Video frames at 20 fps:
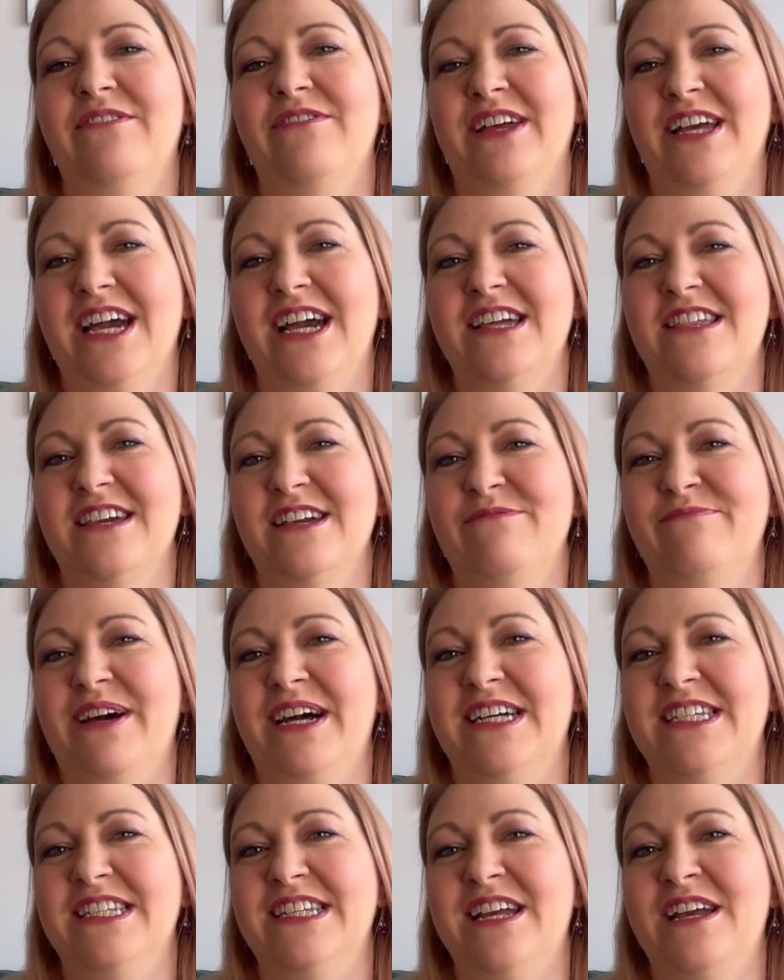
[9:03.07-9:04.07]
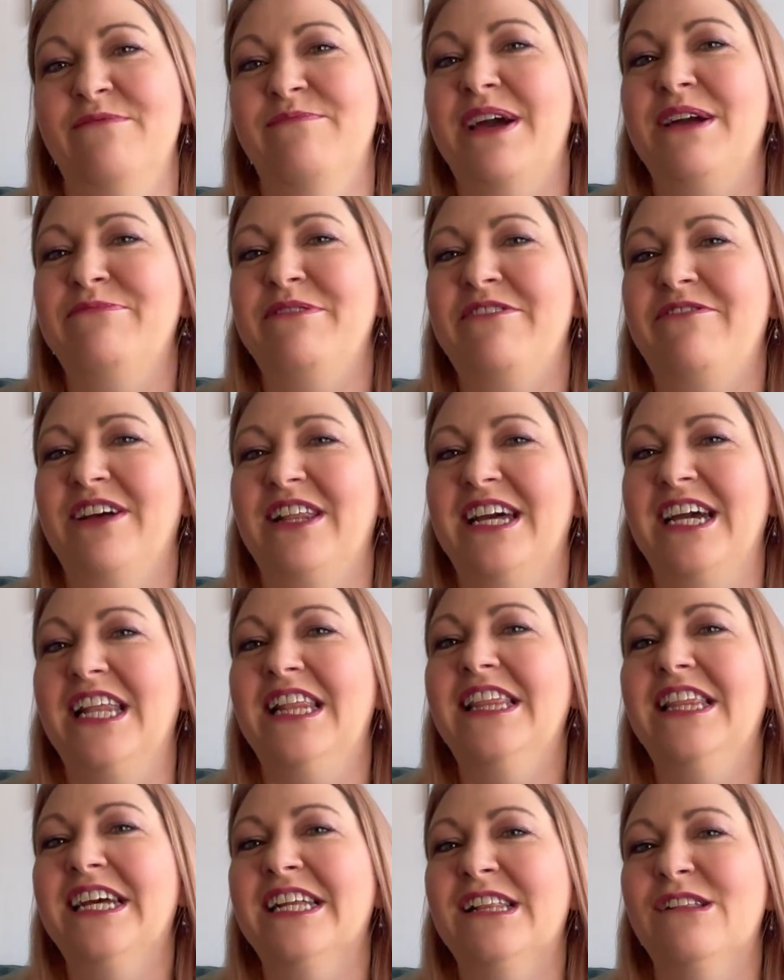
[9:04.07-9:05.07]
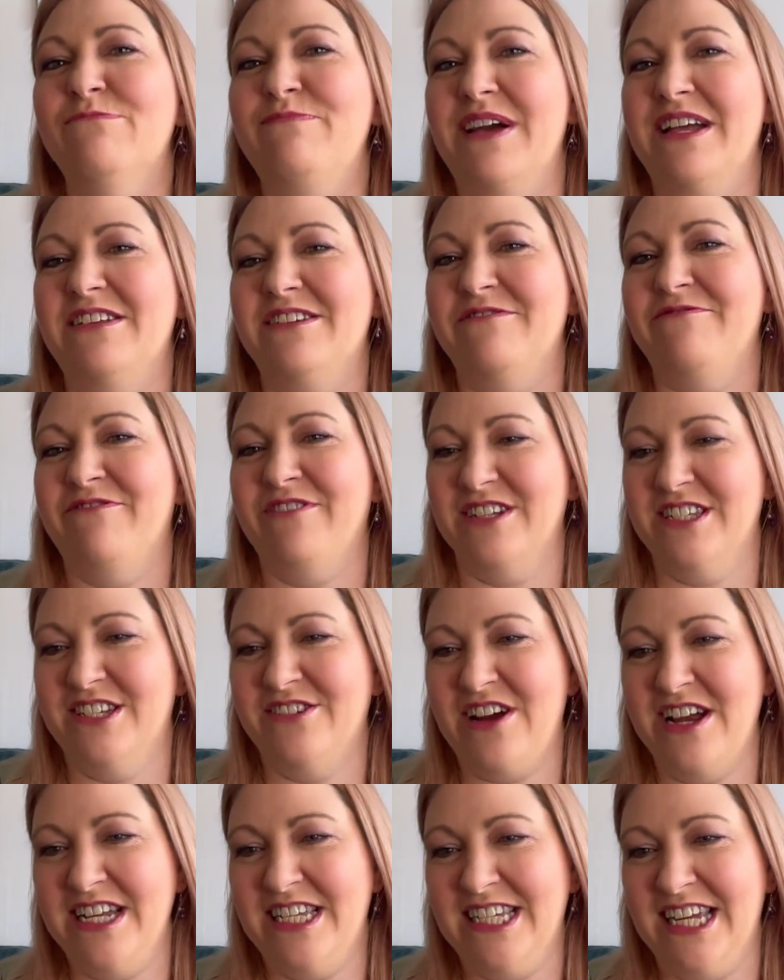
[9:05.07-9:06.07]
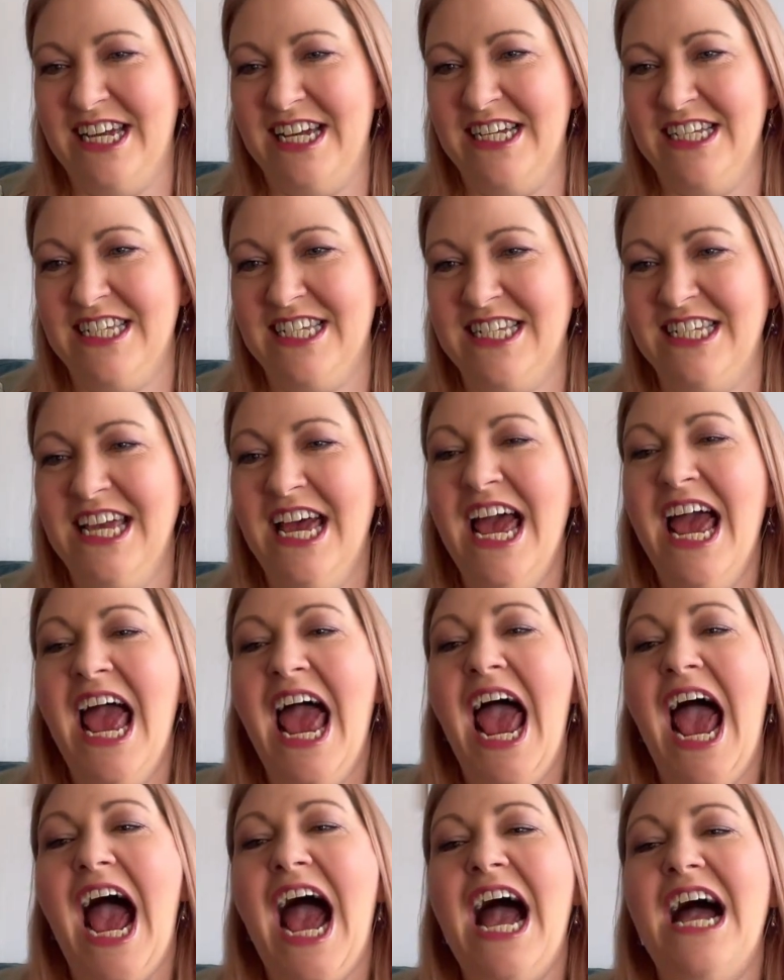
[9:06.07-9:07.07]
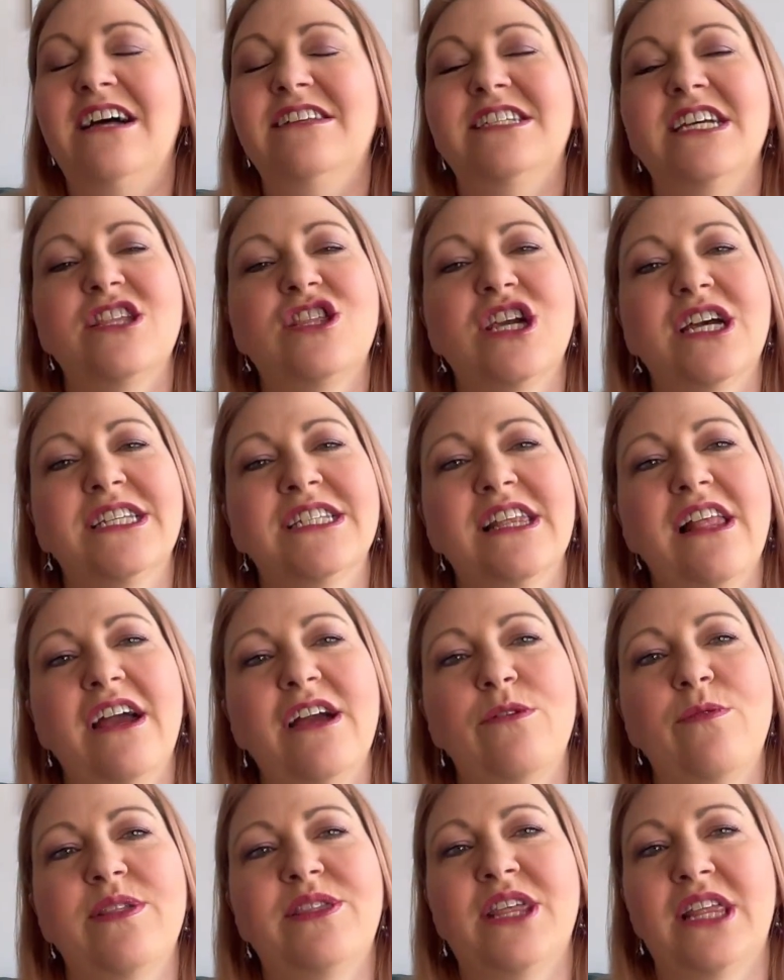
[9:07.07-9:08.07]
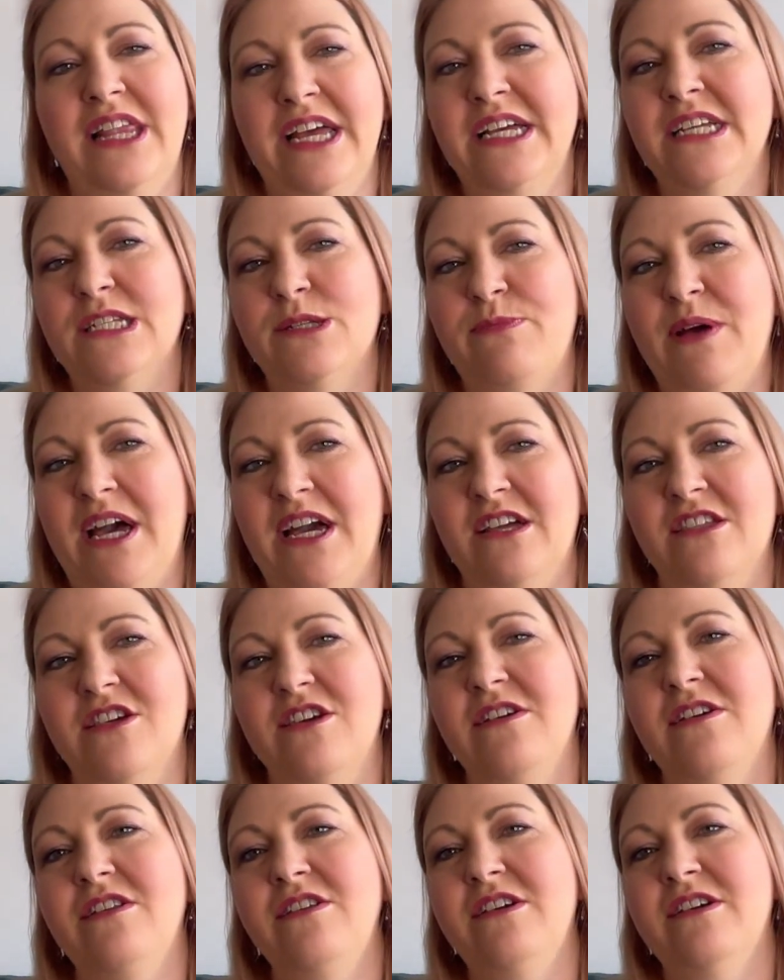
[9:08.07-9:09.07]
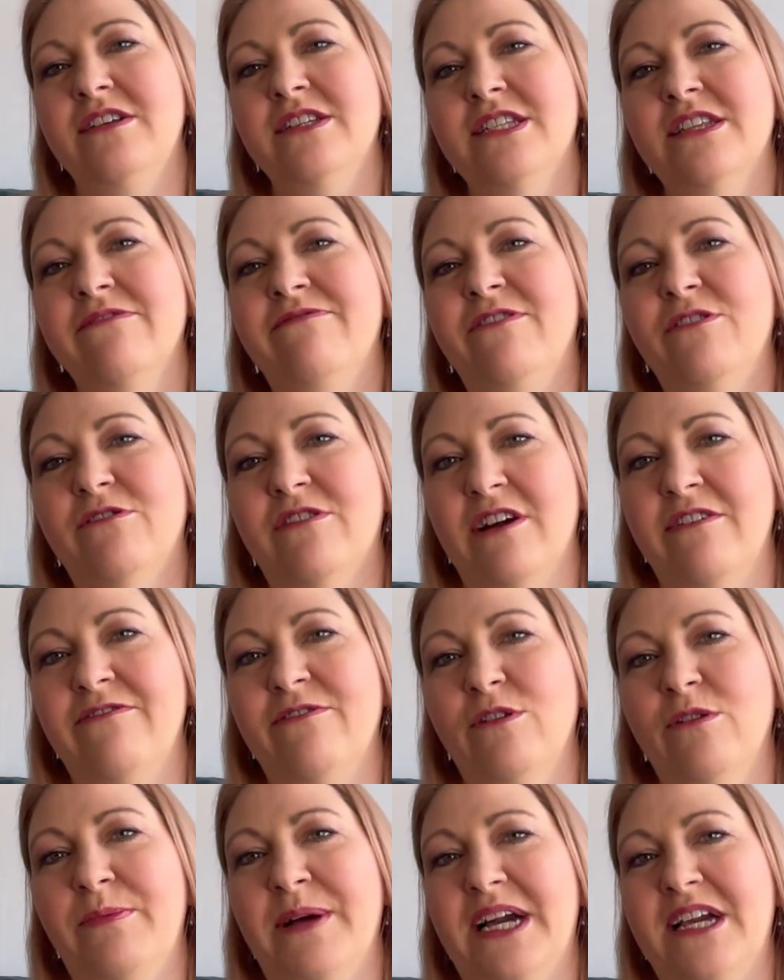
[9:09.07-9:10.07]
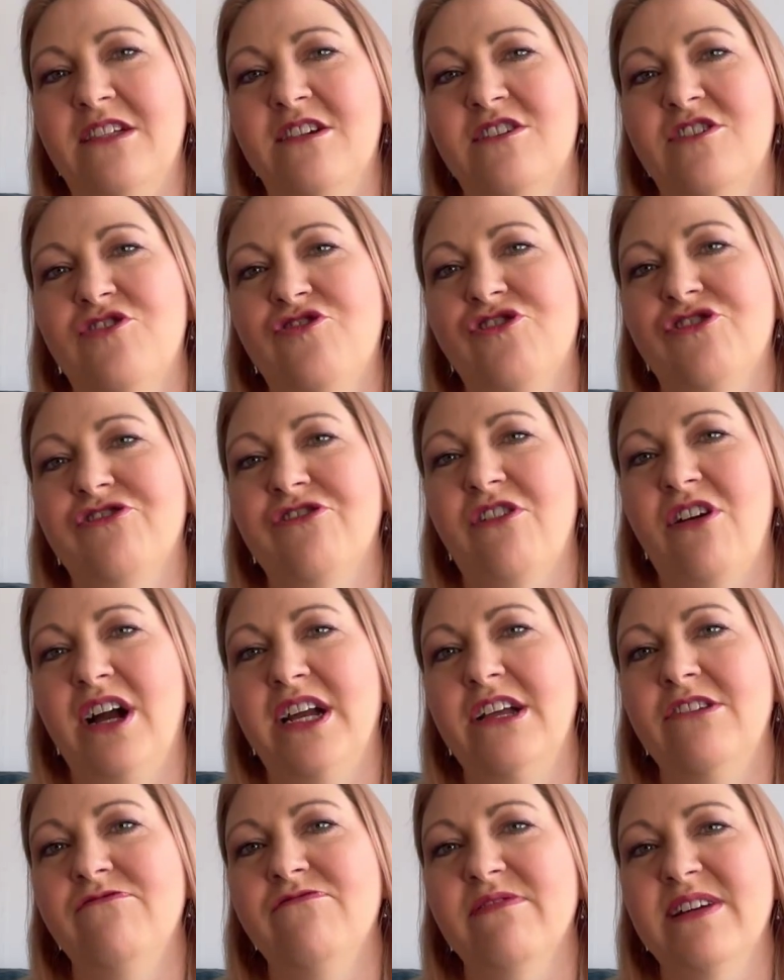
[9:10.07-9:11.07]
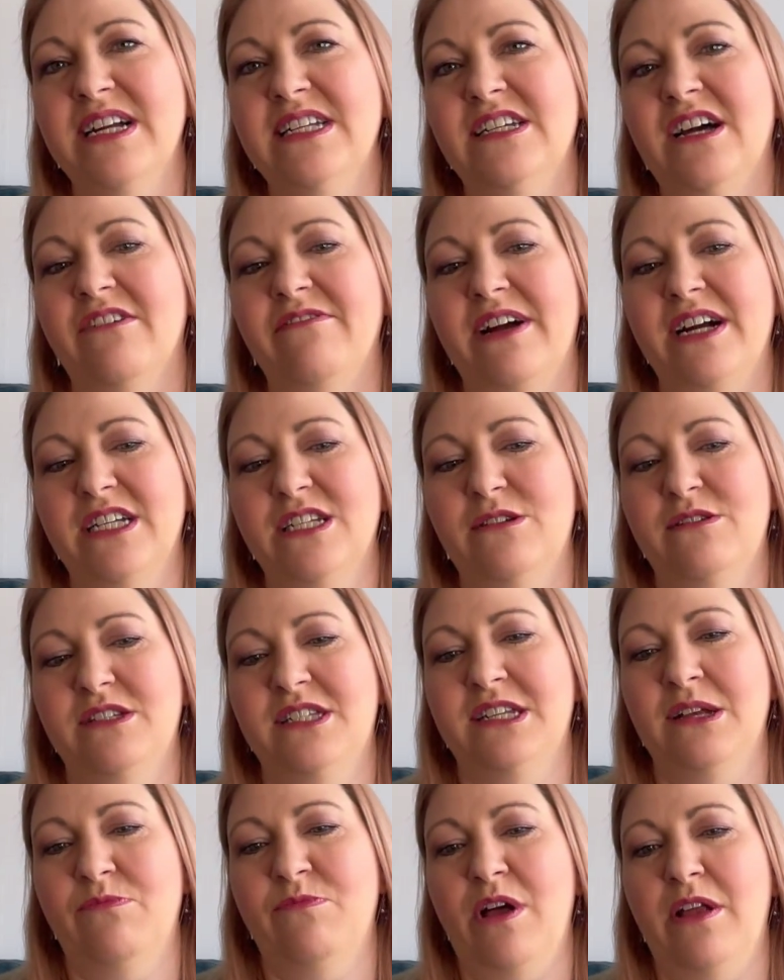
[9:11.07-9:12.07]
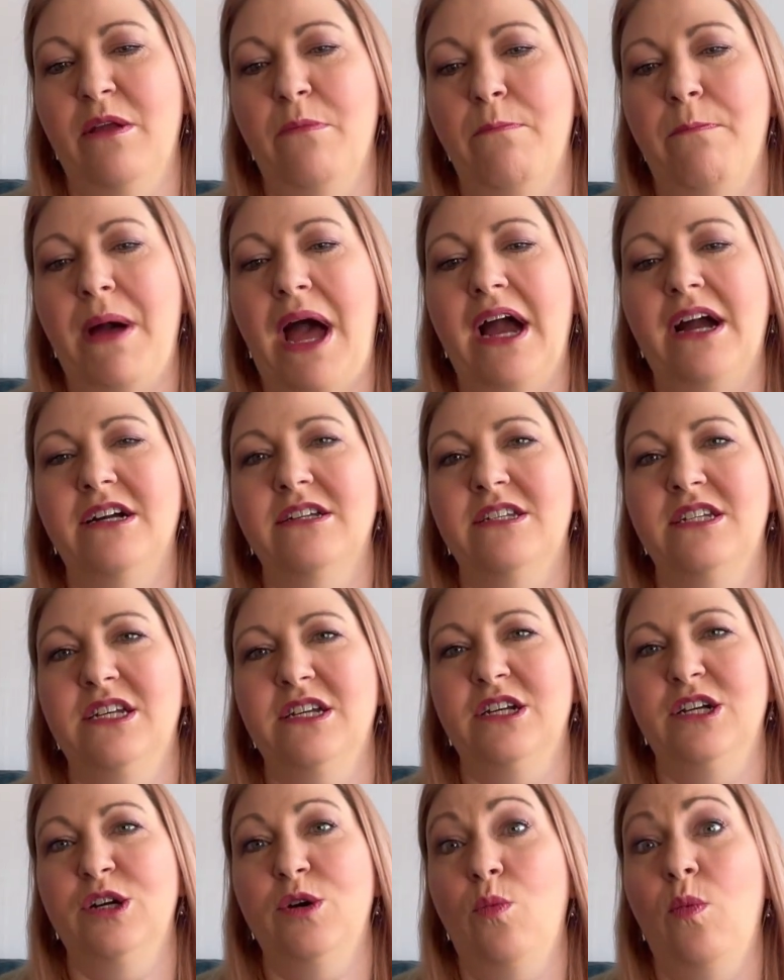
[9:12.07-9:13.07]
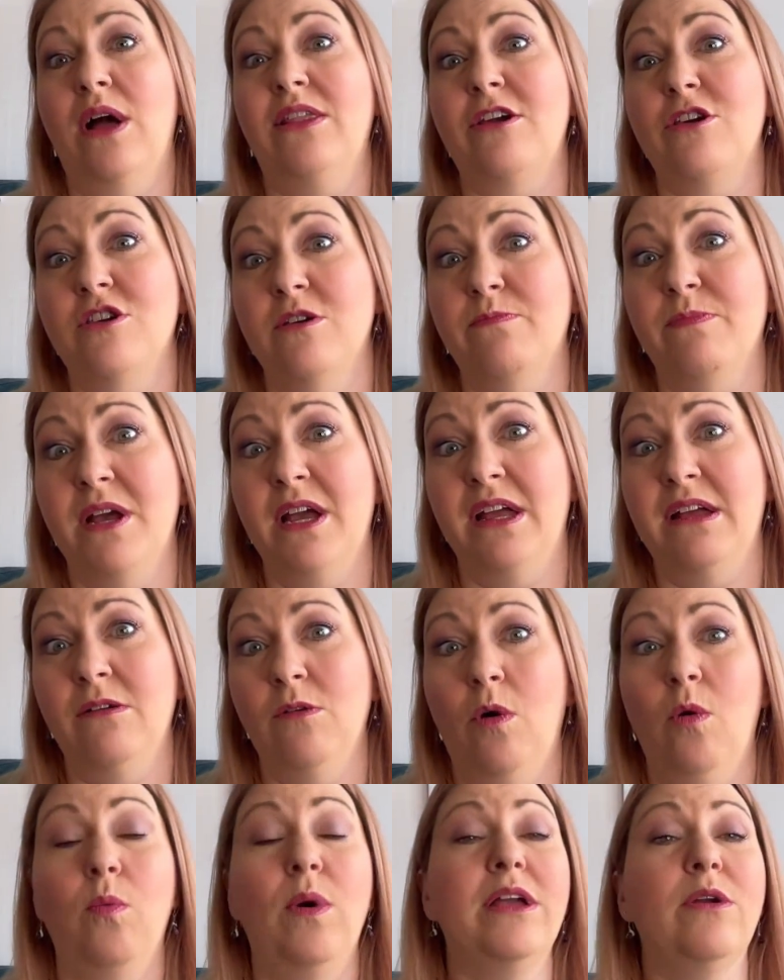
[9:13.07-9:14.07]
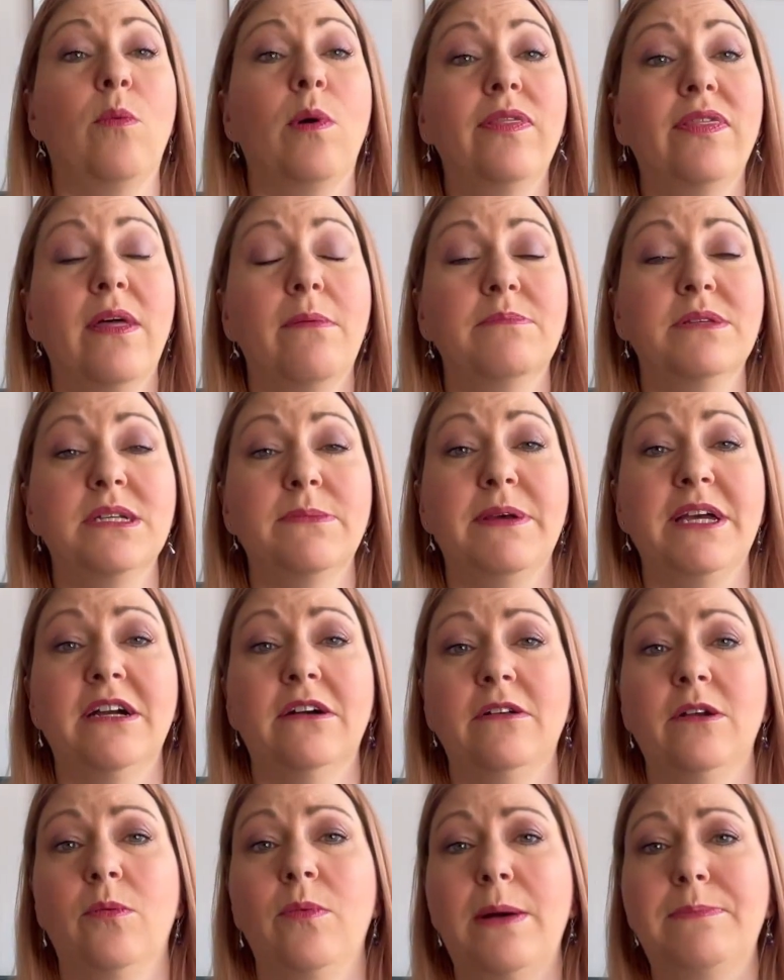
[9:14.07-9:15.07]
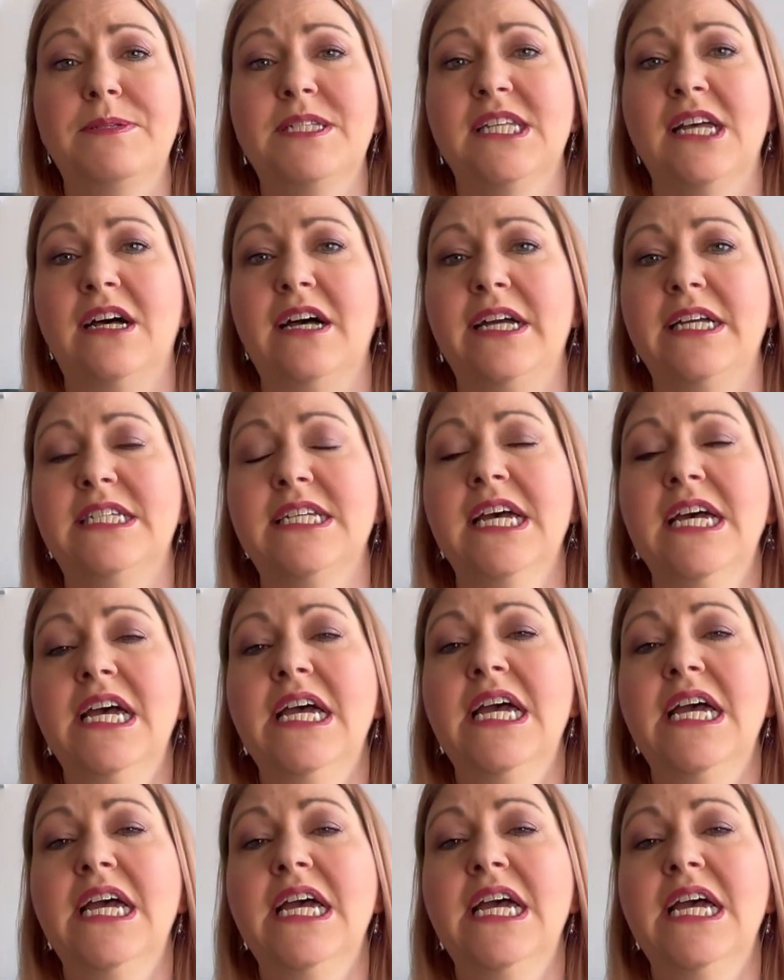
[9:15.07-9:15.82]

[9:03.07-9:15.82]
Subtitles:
of engaging a person who may be feeling a little bit frustrated. And just like with the links page, you can use the 404 page to try and redirect someone back to where they should be or where you want them to be on your website.